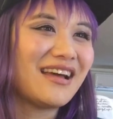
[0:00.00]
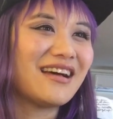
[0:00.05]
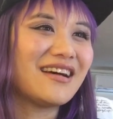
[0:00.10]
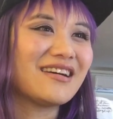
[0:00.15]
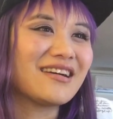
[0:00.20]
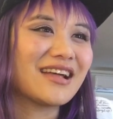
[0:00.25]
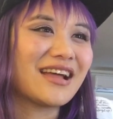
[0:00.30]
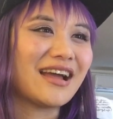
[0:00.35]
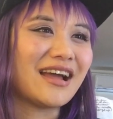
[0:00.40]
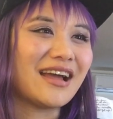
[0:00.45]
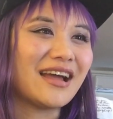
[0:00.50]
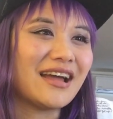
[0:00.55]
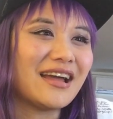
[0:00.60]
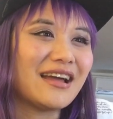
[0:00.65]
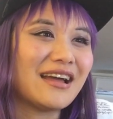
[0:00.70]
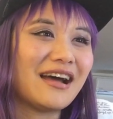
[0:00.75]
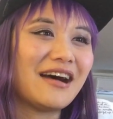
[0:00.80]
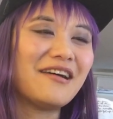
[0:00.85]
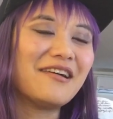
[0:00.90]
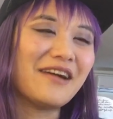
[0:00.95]
Okay.
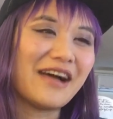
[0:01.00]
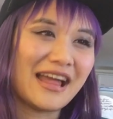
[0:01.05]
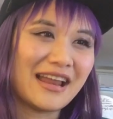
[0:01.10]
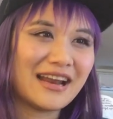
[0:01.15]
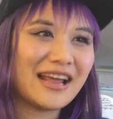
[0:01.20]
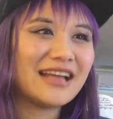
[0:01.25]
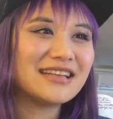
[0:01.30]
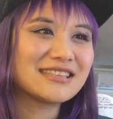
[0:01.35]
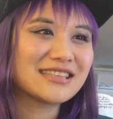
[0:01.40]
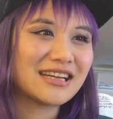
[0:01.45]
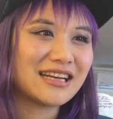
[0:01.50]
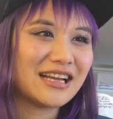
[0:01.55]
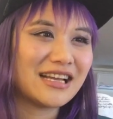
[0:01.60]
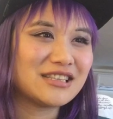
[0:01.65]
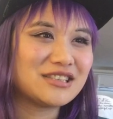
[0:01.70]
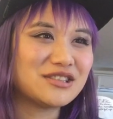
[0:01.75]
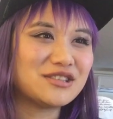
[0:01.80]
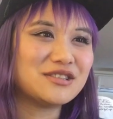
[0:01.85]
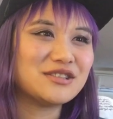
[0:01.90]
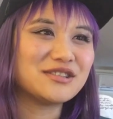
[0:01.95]
Oh, and it's gonna
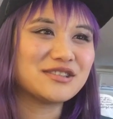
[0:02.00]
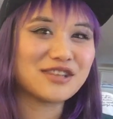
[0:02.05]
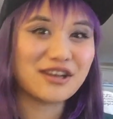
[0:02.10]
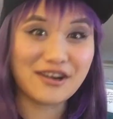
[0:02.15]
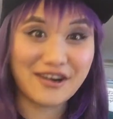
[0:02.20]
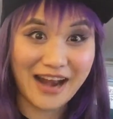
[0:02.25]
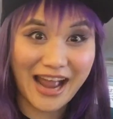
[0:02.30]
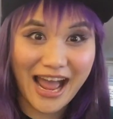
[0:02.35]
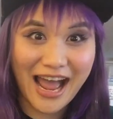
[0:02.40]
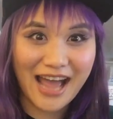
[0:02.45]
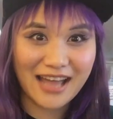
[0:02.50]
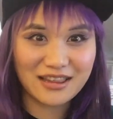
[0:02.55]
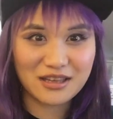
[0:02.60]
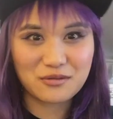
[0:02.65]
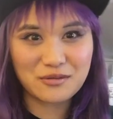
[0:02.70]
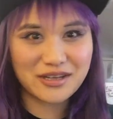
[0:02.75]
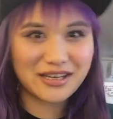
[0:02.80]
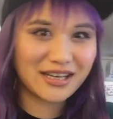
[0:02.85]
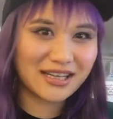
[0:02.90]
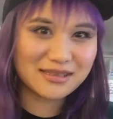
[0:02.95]
introduce her hat,
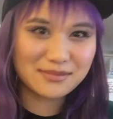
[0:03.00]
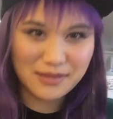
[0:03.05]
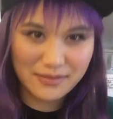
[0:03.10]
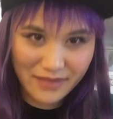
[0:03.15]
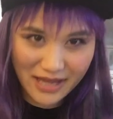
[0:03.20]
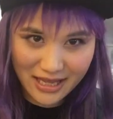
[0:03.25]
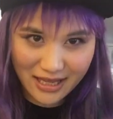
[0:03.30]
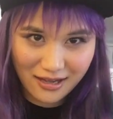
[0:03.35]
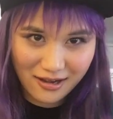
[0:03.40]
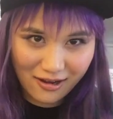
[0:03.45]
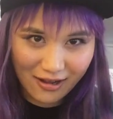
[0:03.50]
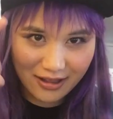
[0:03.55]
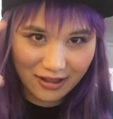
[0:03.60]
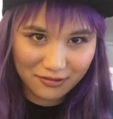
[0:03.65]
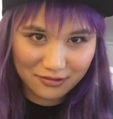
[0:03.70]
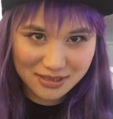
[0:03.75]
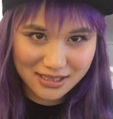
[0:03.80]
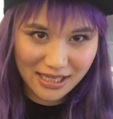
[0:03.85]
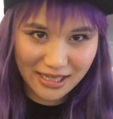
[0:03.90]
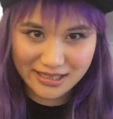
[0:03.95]
the one that's been making all
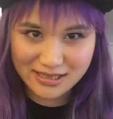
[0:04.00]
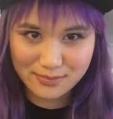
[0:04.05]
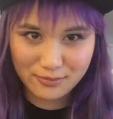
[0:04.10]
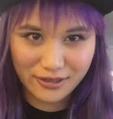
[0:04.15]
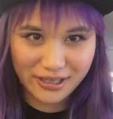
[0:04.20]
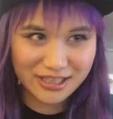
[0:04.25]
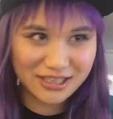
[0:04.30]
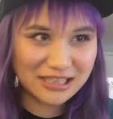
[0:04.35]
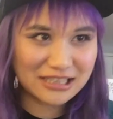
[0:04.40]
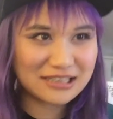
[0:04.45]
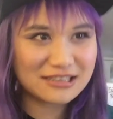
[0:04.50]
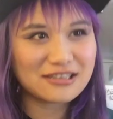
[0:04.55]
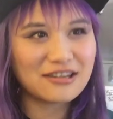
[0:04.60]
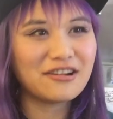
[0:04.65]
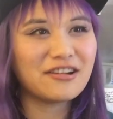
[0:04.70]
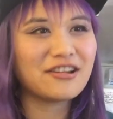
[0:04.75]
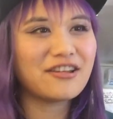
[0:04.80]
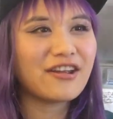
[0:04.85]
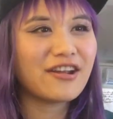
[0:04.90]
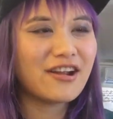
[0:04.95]
those expressions
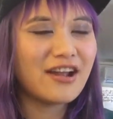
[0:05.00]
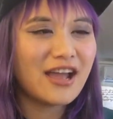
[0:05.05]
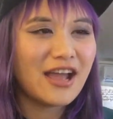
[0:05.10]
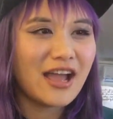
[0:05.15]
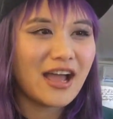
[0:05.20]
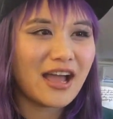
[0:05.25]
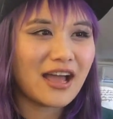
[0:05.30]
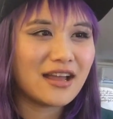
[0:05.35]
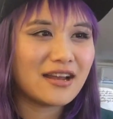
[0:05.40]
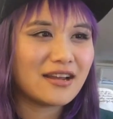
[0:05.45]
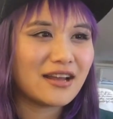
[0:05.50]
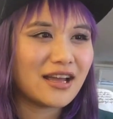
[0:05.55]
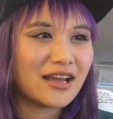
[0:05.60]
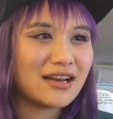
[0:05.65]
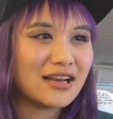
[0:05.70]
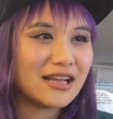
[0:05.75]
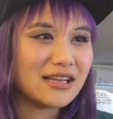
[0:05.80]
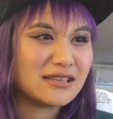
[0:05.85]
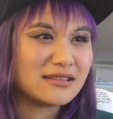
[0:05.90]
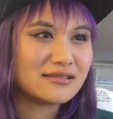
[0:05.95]
earlier. And
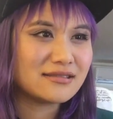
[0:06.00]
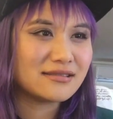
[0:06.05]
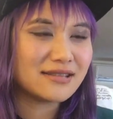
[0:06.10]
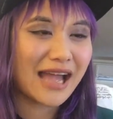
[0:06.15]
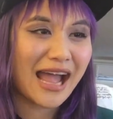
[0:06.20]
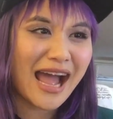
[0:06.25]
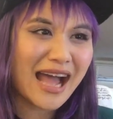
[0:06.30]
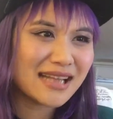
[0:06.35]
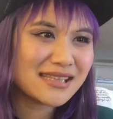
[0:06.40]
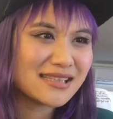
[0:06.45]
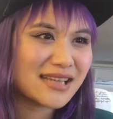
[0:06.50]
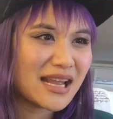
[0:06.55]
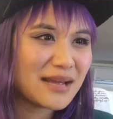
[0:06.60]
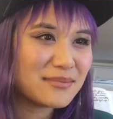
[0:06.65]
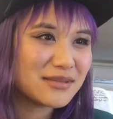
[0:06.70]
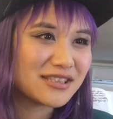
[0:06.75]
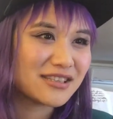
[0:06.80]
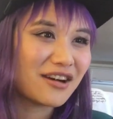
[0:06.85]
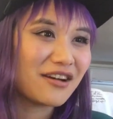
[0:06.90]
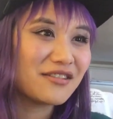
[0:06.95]
then the hat's
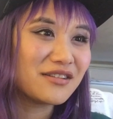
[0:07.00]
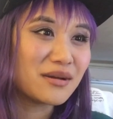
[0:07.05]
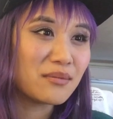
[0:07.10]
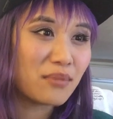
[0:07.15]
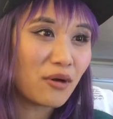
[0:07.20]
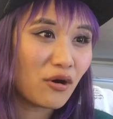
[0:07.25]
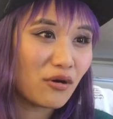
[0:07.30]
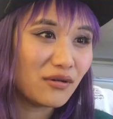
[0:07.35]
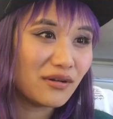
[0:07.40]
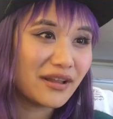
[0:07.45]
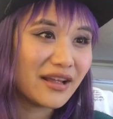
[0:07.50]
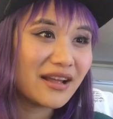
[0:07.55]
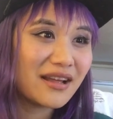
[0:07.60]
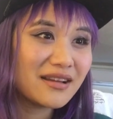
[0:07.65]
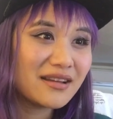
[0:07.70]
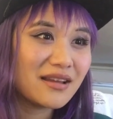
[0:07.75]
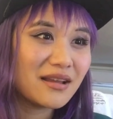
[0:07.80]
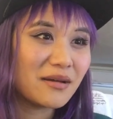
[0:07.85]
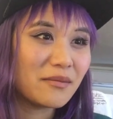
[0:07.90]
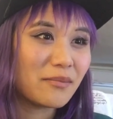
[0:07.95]
name is called
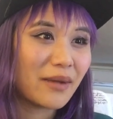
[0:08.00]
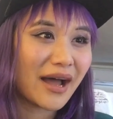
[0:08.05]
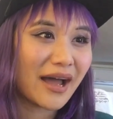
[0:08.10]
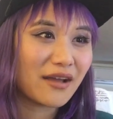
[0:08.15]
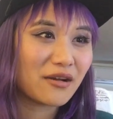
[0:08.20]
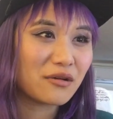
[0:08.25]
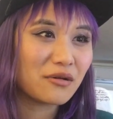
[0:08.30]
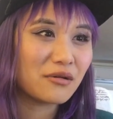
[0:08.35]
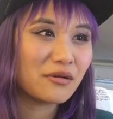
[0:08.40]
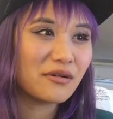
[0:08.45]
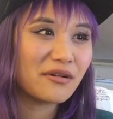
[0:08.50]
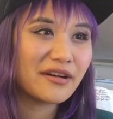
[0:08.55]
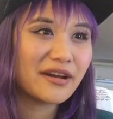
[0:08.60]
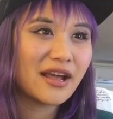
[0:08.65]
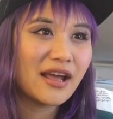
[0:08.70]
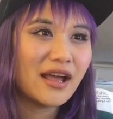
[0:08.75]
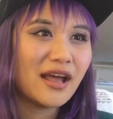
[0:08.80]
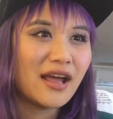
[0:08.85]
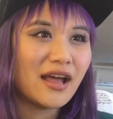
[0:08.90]
Napoleon the Bicorn.